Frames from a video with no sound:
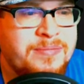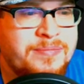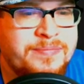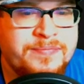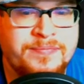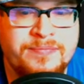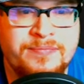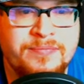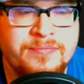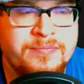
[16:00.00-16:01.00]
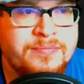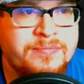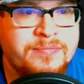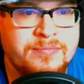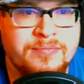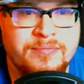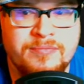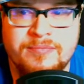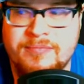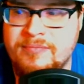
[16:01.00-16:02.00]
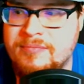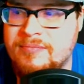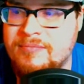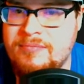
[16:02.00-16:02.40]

Nothing is said.